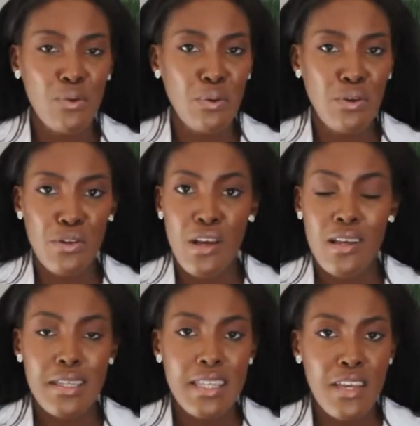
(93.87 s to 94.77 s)
We were
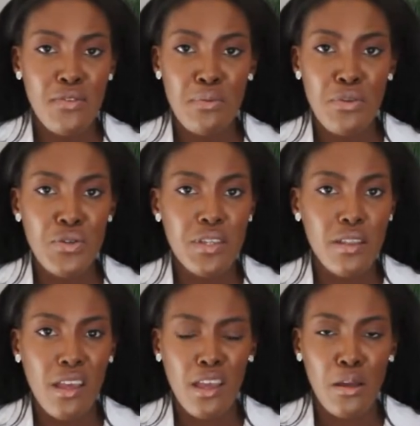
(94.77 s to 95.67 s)
saving
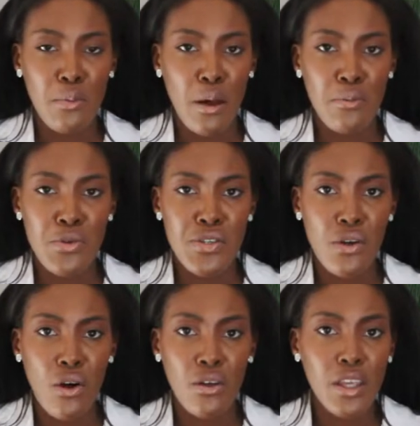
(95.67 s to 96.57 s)
music, thinking about
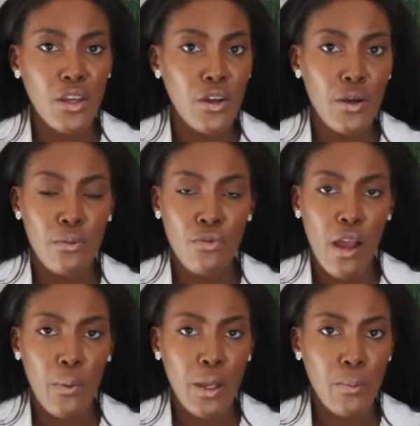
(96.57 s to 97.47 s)
music all year, and
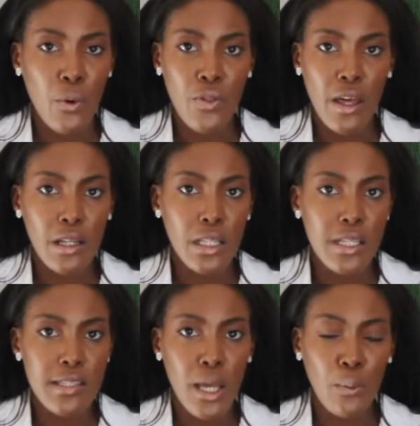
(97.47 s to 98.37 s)
re- we both had a
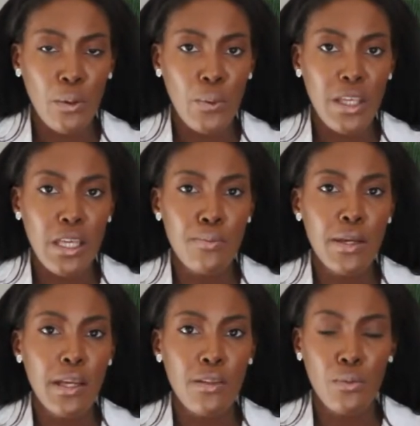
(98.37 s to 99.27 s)
list that we were
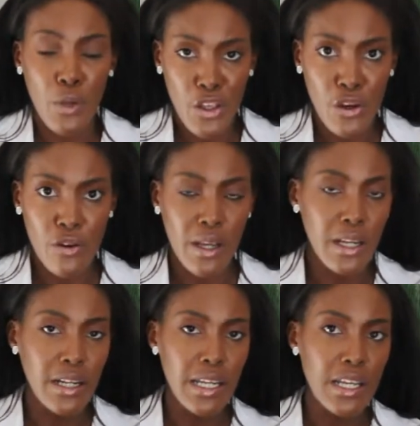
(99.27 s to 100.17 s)
keeping, and then we
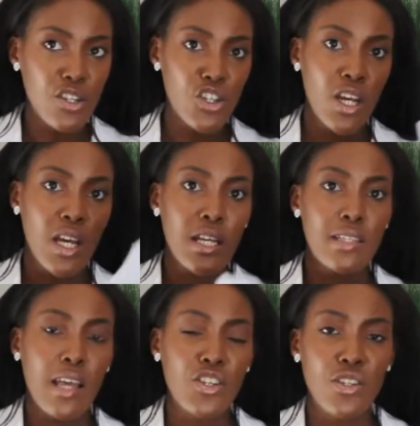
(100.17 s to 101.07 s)
curated each
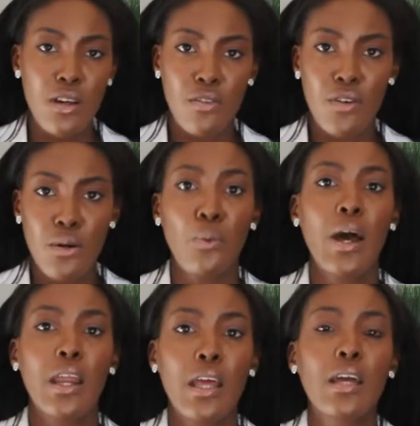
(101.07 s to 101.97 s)
section of our
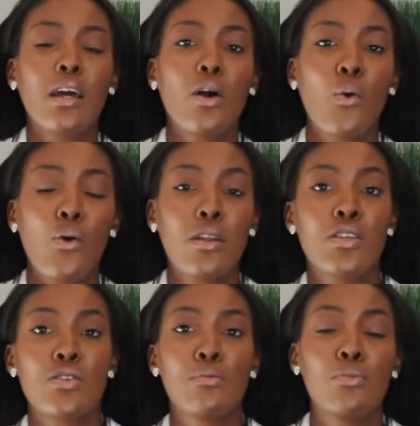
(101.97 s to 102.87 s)
wedding
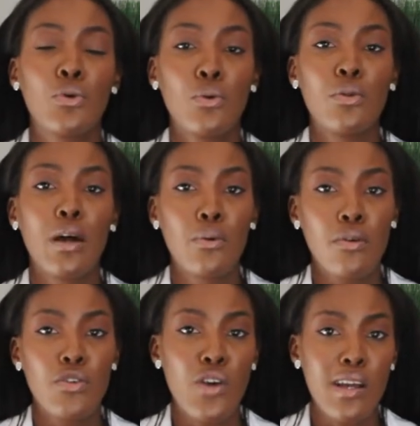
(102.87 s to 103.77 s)
according to the mood that
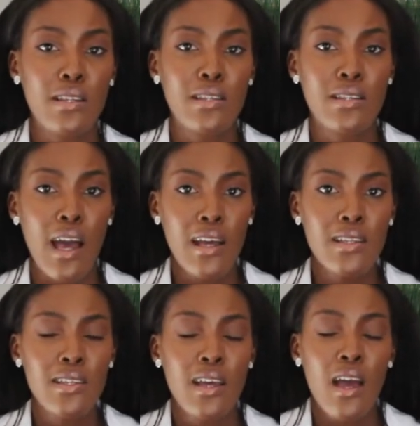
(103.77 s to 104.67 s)
we were trying to
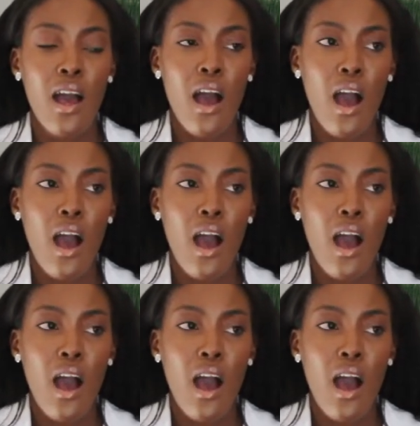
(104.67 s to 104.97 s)
set.